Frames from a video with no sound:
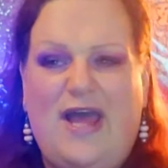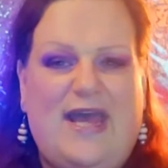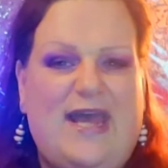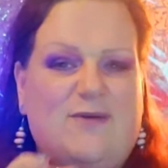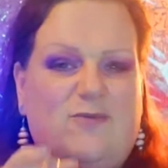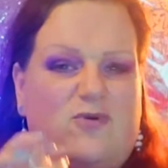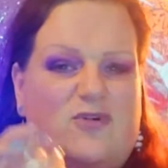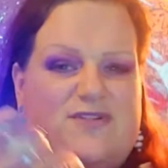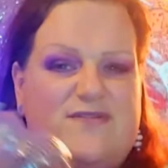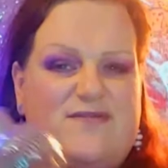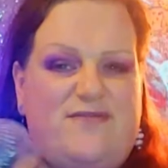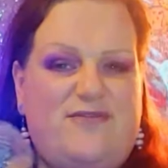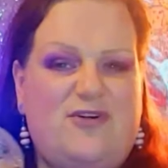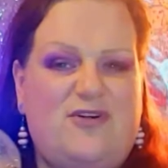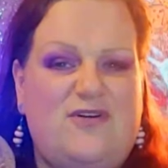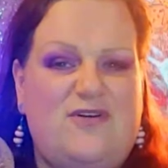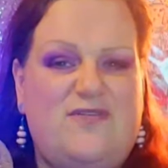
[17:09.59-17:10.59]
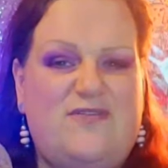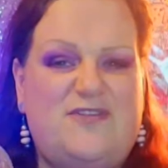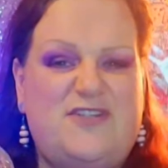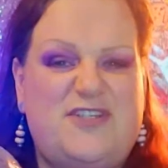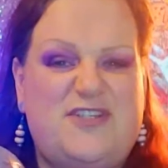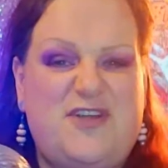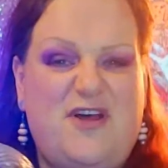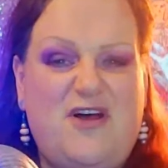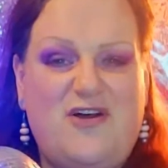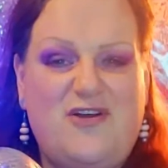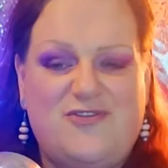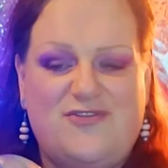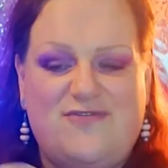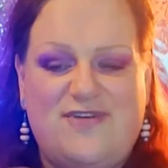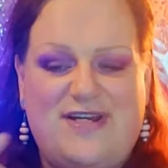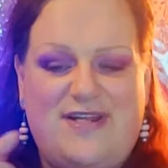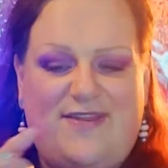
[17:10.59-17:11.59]
It wasn't full of stars
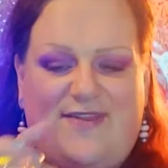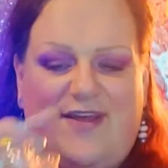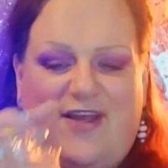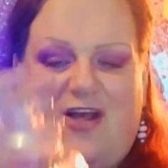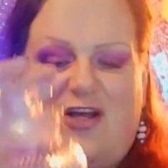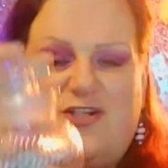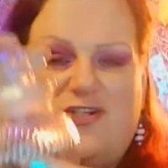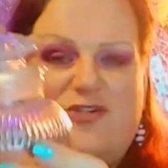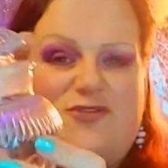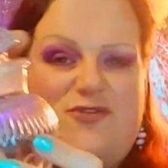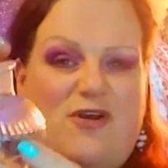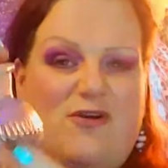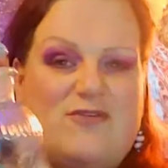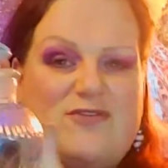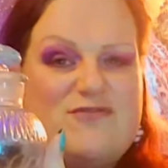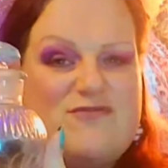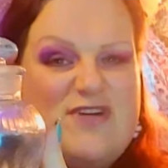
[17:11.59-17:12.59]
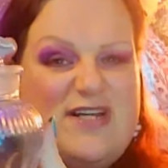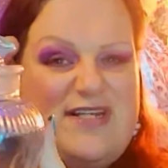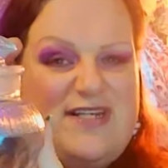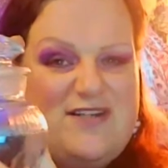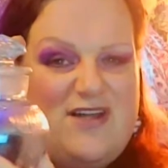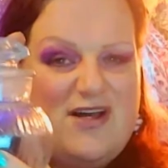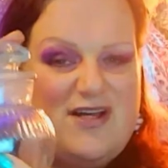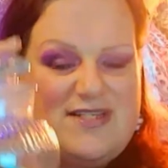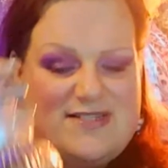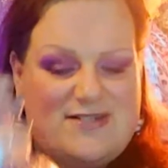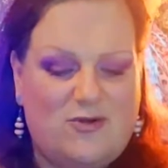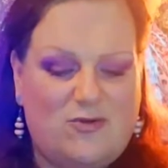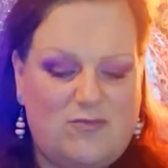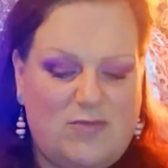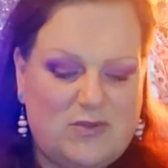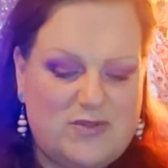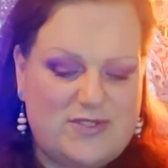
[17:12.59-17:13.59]
or anything. I just thought it was a really nice
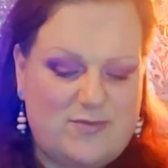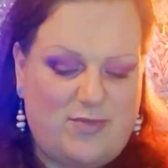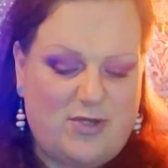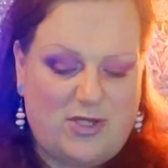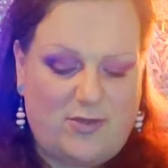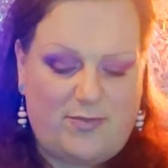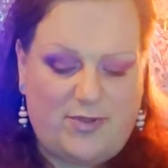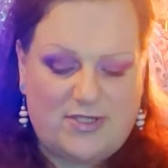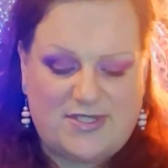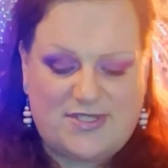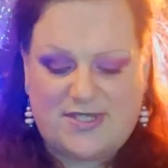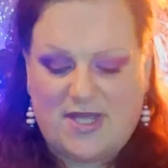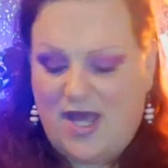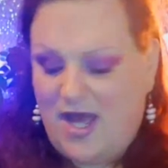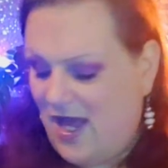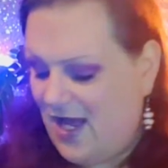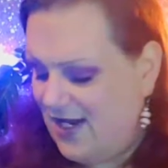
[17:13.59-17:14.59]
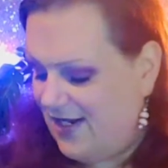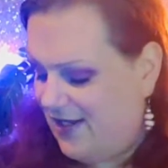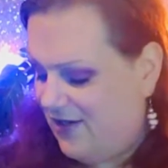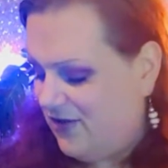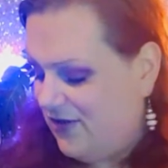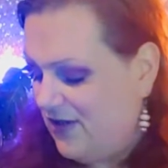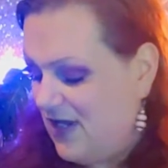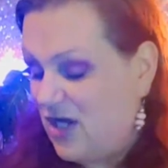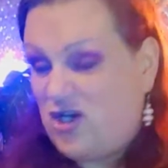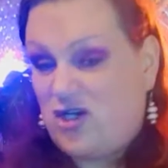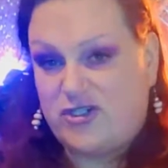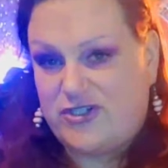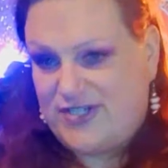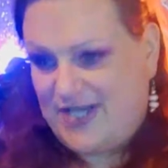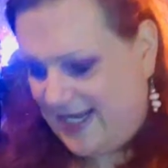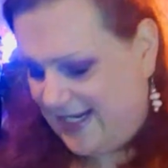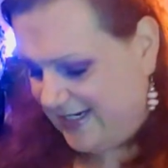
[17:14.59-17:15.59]
little multi-purpose little
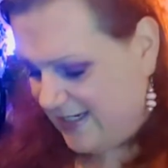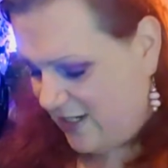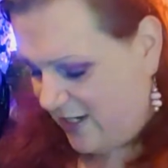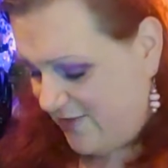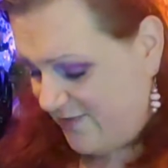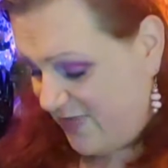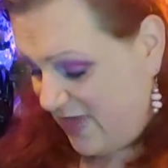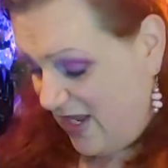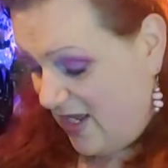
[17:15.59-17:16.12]
container.